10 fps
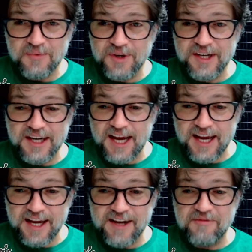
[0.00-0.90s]
We're gonna
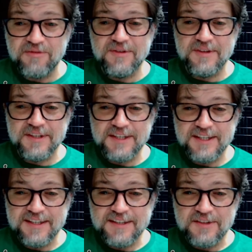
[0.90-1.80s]
have,
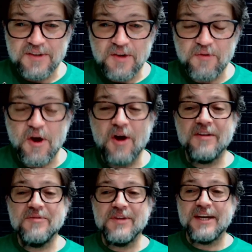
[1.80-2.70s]
for
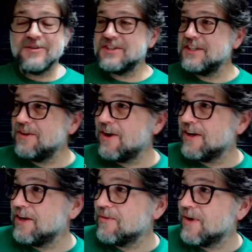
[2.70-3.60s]
all of you that are still
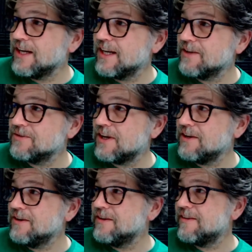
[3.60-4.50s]
on here right now, there's
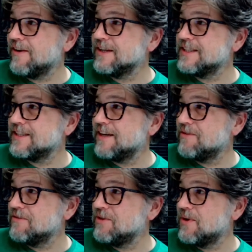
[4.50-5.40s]

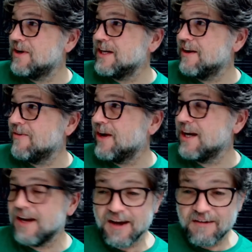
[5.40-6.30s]
137 of you on here
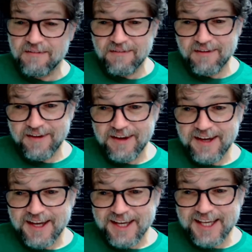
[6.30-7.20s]
right now.
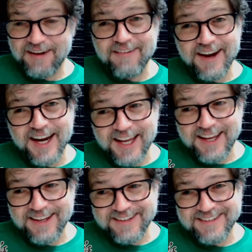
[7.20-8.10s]
Get ready.